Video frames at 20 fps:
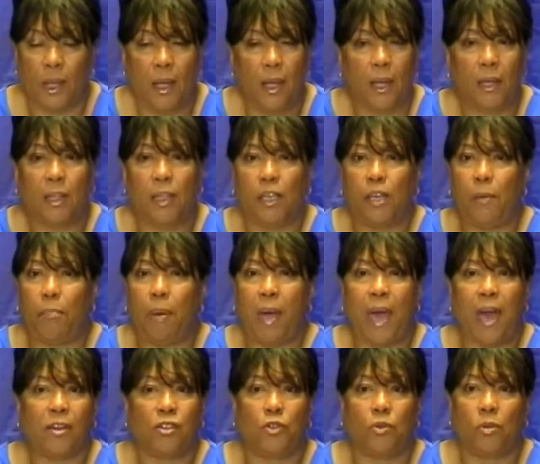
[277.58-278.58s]

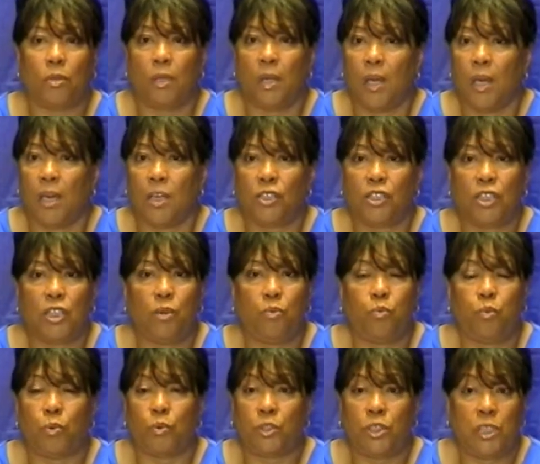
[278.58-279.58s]
Cleopatra, she
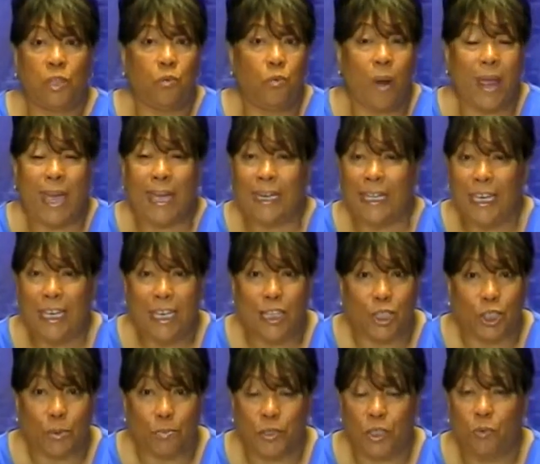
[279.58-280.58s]
ran
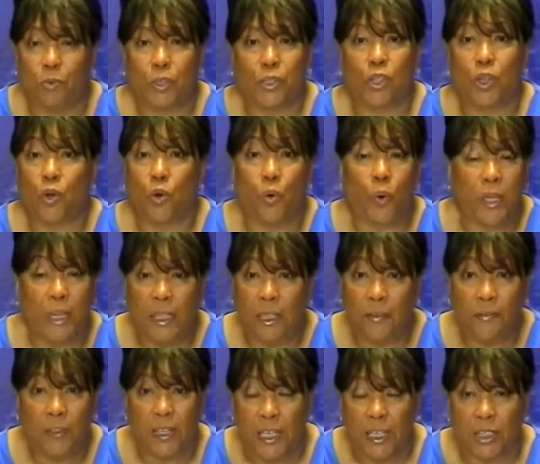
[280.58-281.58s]
Egypt. She was the queen
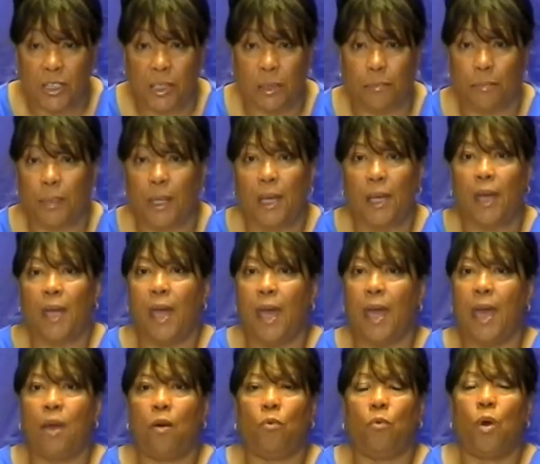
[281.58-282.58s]
of Egypt.
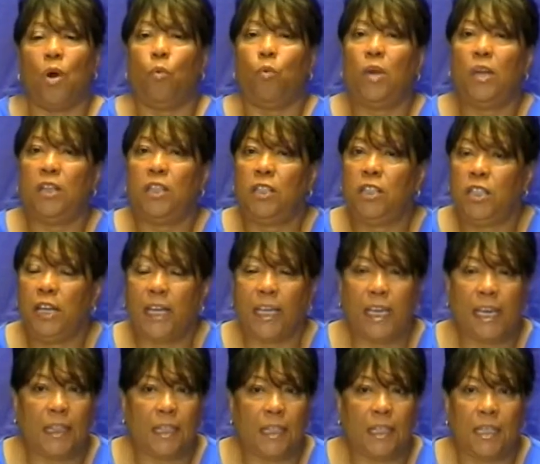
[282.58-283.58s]
And we look
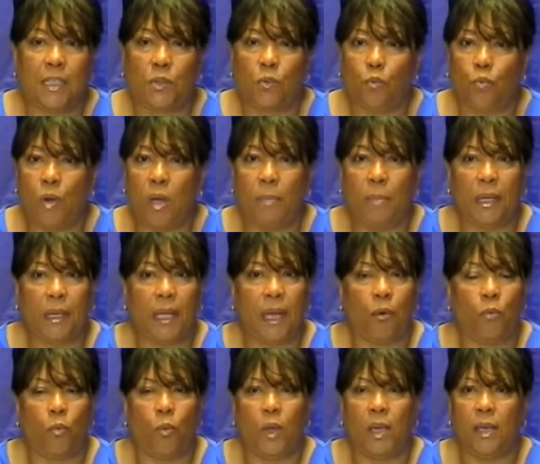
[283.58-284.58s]
at these women
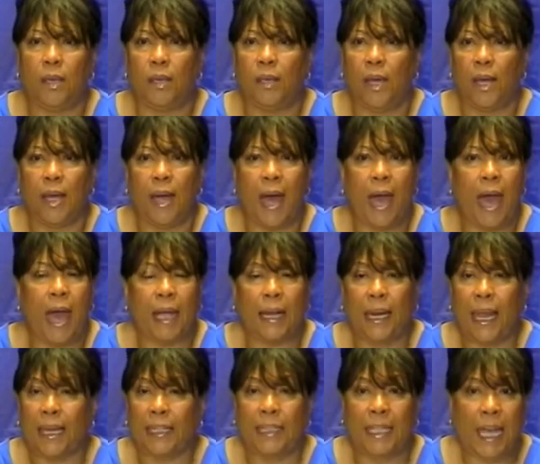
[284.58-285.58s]
and we act
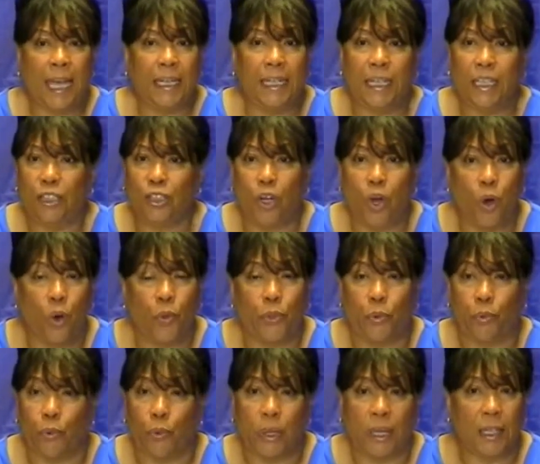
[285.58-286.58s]
like they didn't go
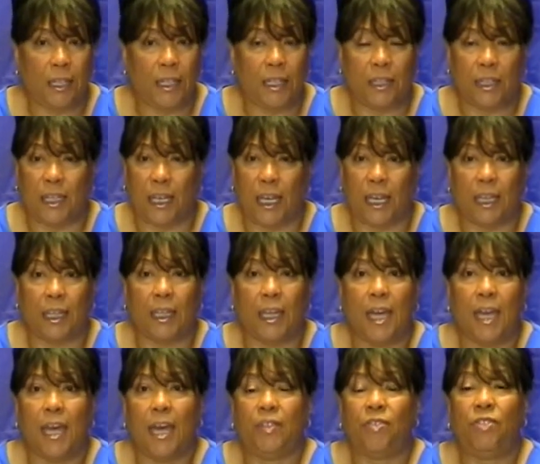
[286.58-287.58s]
through anything.
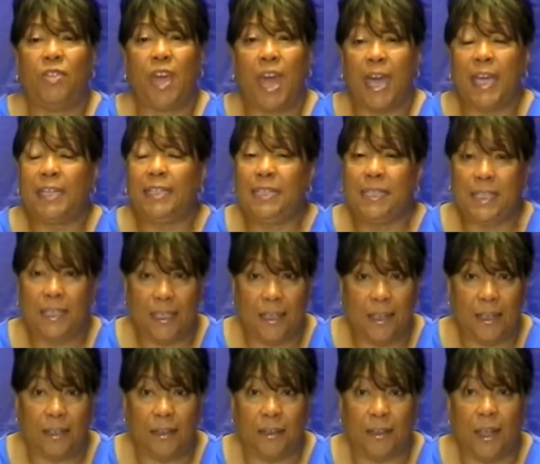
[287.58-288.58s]
They
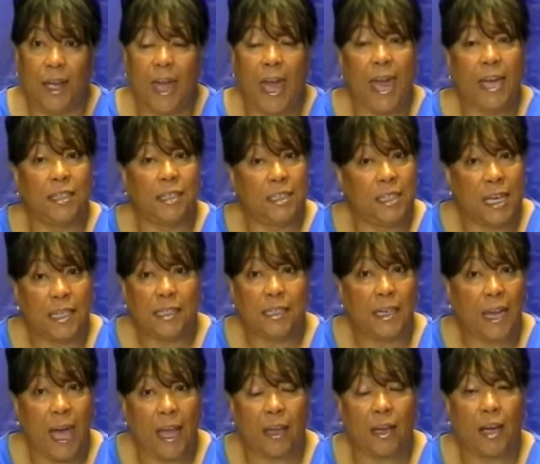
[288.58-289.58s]
did. And just
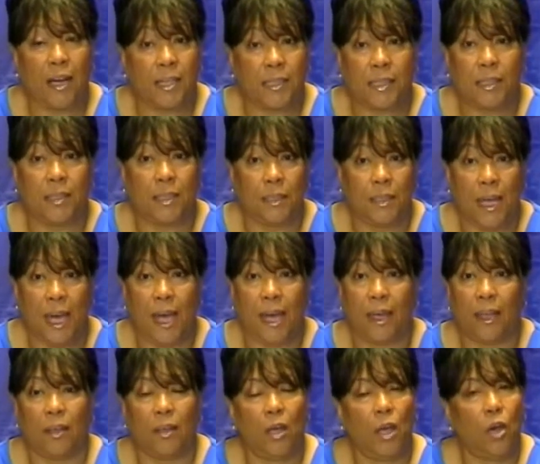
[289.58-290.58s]
like us
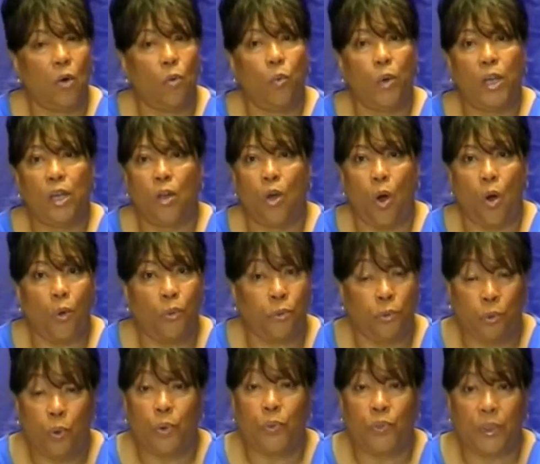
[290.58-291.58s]
today, we go
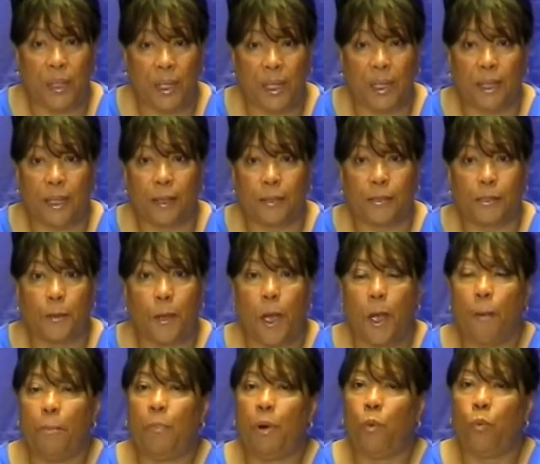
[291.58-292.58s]
through things,
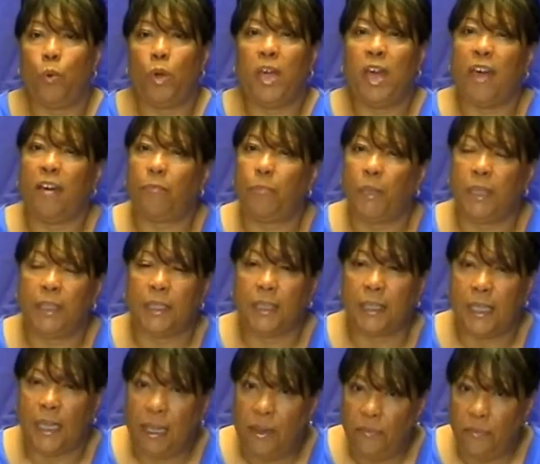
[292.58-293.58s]
but we have been
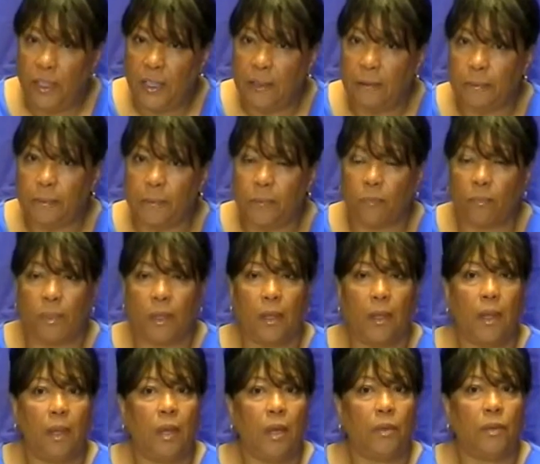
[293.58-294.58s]
given
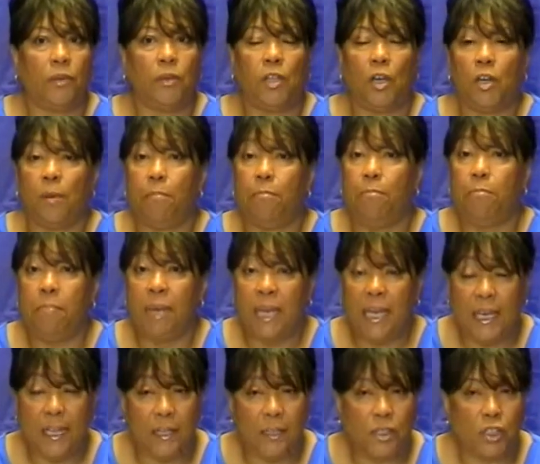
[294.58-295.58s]
the
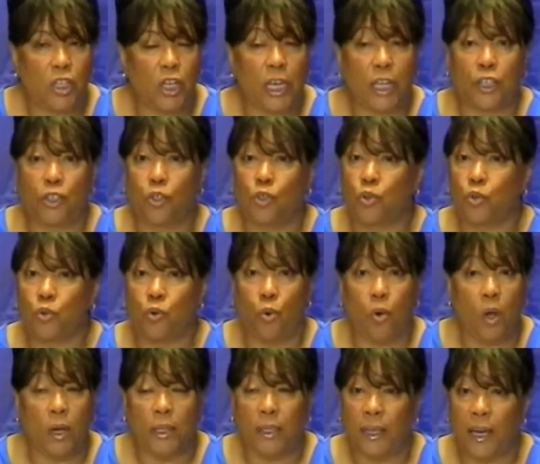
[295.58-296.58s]
means, the
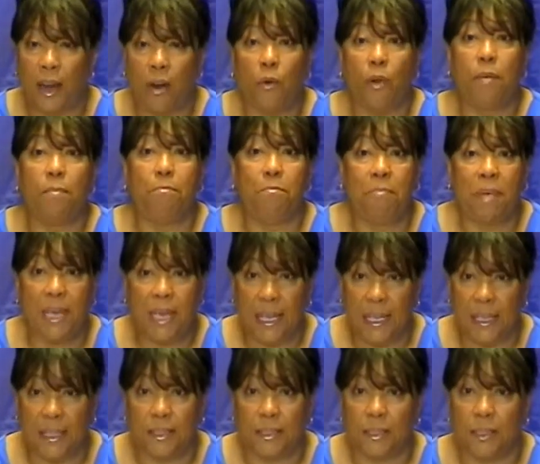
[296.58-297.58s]
extraordinary
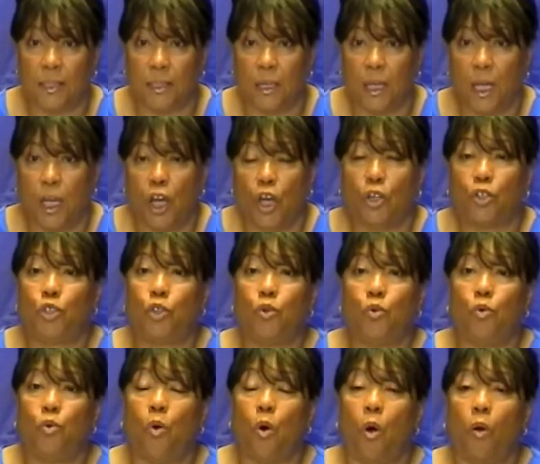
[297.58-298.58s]
means
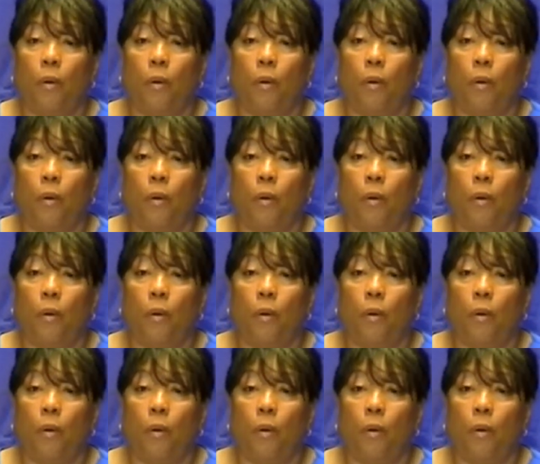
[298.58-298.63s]
to